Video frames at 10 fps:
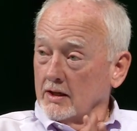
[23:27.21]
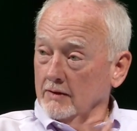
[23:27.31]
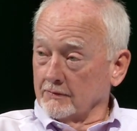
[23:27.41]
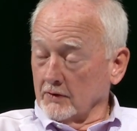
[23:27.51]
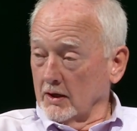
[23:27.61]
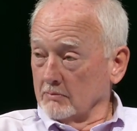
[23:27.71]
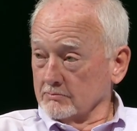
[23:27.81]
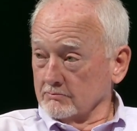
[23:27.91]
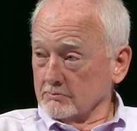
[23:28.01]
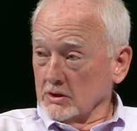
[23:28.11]

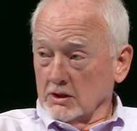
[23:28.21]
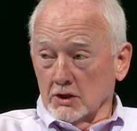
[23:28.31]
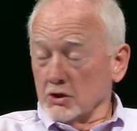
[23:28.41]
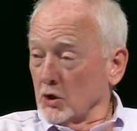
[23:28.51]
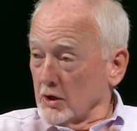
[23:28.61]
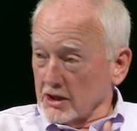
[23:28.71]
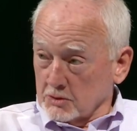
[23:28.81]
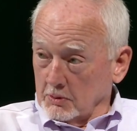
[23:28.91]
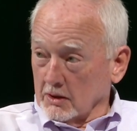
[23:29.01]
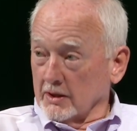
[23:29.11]
from your
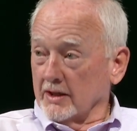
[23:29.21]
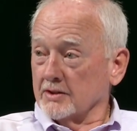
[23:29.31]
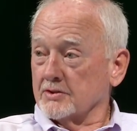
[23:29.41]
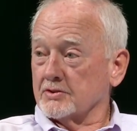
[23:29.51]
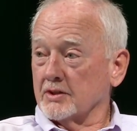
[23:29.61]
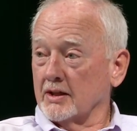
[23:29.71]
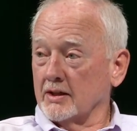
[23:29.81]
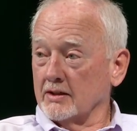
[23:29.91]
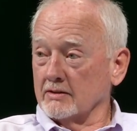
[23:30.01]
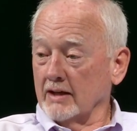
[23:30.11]
experience,
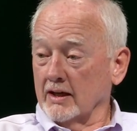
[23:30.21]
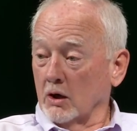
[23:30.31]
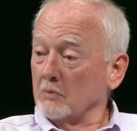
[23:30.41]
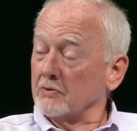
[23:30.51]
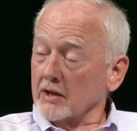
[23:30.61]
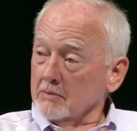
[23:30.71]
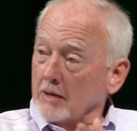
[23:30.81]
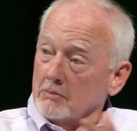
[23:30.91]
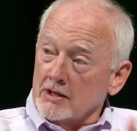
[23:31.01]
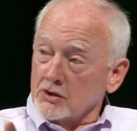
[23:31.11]
and hopefully
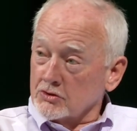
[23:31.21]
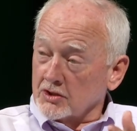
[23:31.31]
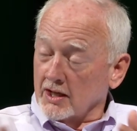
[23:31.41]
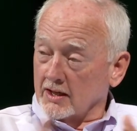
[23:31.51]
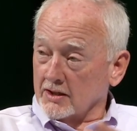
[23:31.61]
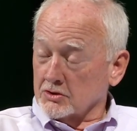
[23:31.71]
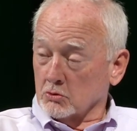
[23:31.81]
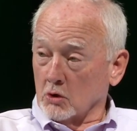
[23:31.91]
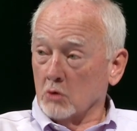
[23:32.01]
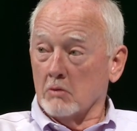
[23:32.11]
maybe use that as a
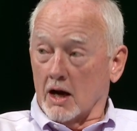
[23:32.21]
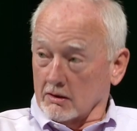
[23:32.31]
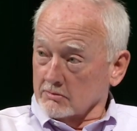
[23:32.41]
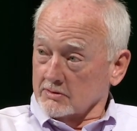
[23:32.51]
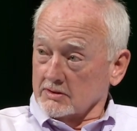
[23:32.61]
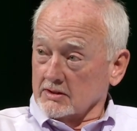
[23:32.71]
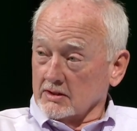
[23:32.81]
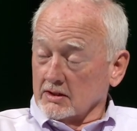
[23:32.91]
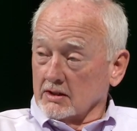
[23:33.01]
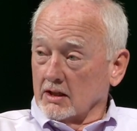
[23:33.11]
role model
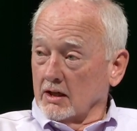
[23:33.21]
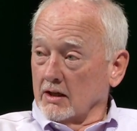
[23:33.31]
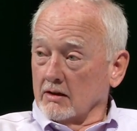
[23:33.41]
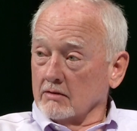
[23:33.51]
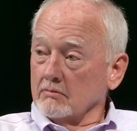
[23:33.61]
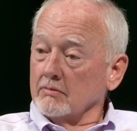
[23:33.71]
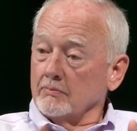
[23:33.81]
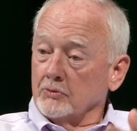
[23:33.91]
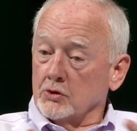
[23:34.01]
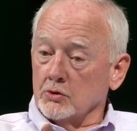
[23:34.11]

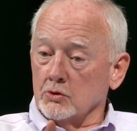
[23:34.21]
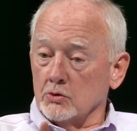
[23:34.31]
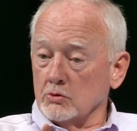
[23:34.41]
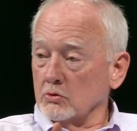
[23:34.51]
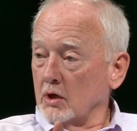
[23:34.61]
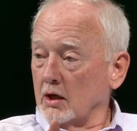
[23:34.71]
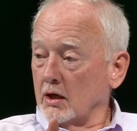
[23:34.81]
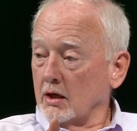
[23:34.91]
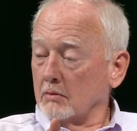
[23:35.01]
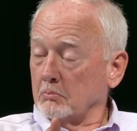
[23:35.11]
to
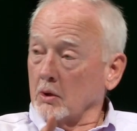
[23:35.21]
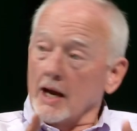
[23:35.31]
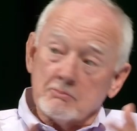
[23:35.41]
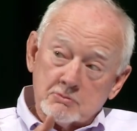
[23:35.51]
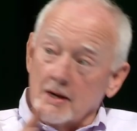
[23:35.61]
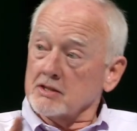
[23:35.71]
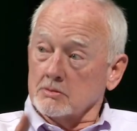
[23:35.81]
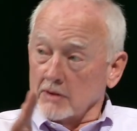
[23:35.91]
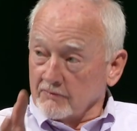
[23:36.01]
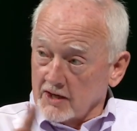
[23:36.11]
perhaps make
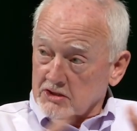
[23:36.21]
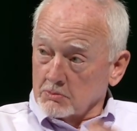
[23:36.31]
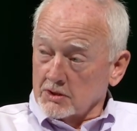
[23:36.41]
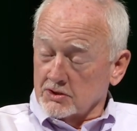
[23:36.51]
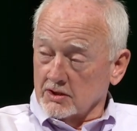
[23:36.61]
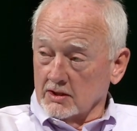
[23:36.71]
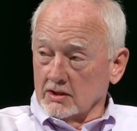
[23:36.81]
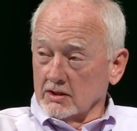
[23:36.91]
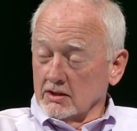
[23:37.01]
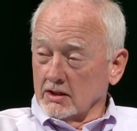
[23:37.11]
some investments
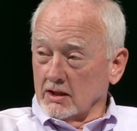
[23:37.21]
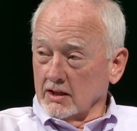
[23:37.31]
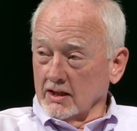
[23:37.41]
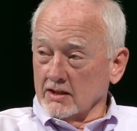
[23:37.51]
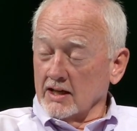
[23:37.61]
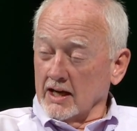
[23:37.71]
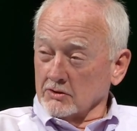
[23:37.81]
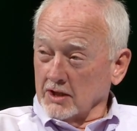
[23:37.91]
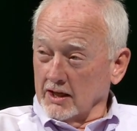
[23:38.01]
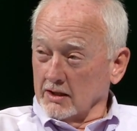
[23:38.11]
in
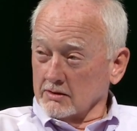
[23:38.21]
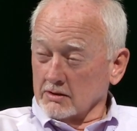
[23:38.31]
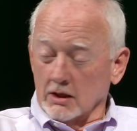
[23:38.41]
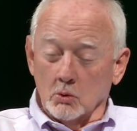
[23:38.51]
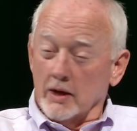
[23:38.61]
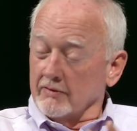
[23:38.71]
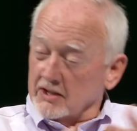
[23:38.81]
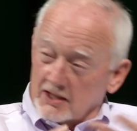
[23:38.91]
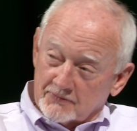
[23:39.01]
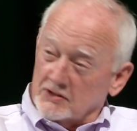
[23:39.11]
downtown. You know, we have a
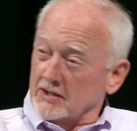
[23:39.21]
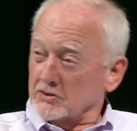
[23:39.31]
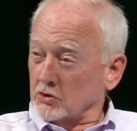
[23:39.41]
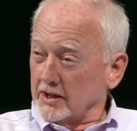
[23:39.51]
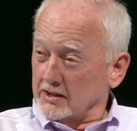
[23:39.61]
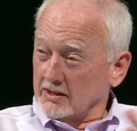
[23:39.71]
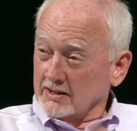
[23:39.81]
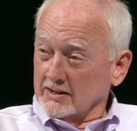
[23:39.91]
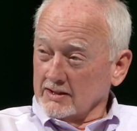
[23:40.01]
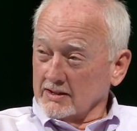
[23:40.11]
TIF district.
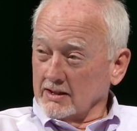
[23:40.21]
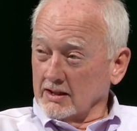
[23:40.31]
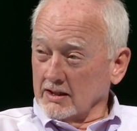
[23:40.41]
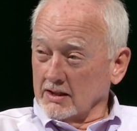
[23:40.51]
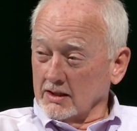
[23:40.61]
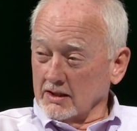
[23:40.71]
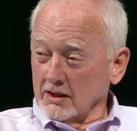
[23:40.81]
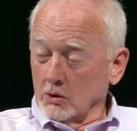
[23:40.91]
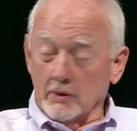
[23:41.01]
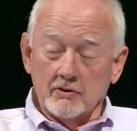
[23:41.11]
Yeah.
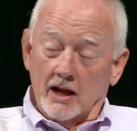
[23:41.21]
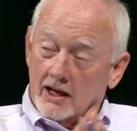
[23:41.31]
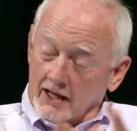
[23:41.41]
You know, we have a lot